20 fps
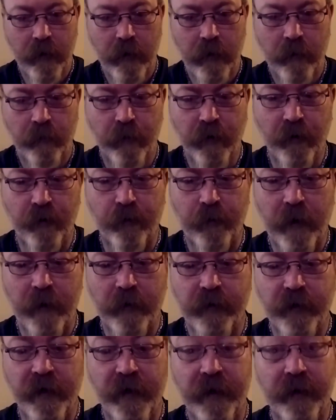both
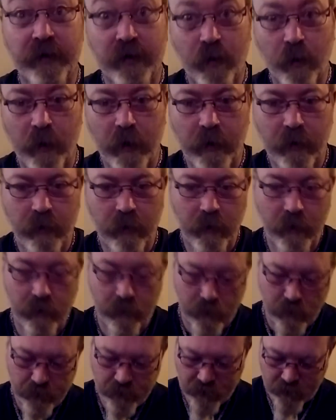rounded and square. Oh,
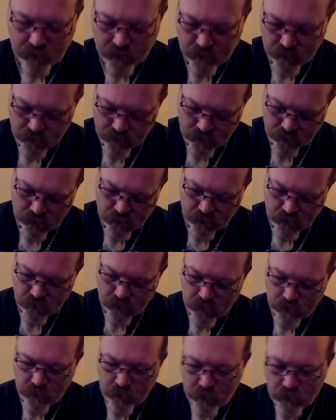I'm sorry.
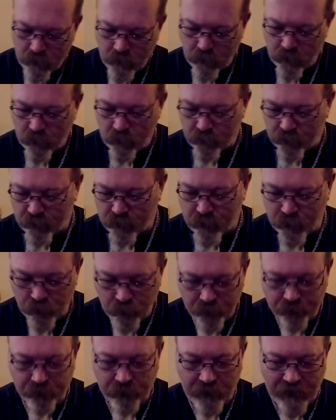2
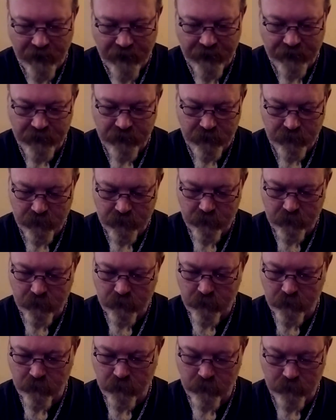flat.
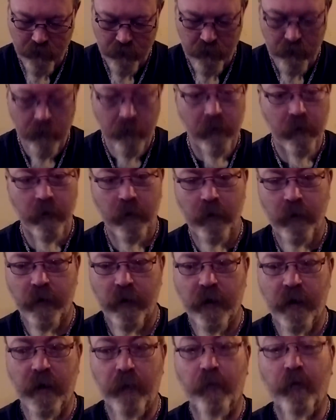
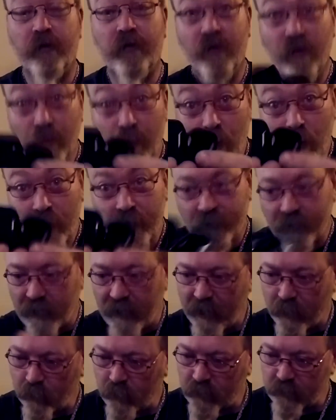Came with 2 more
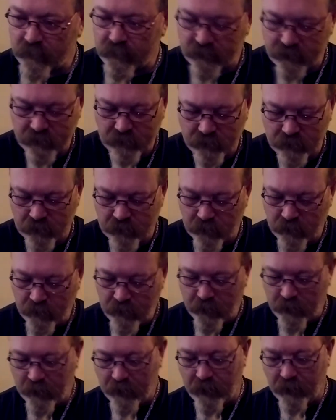flat ones
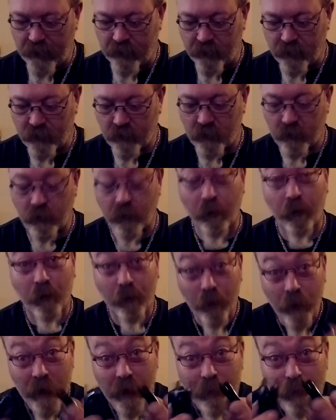and
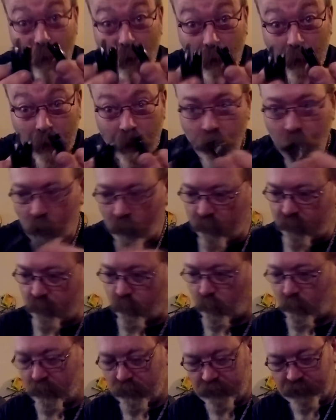3 more curved
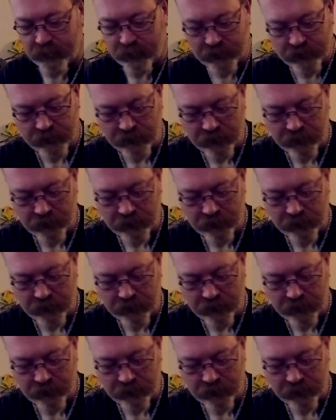ones,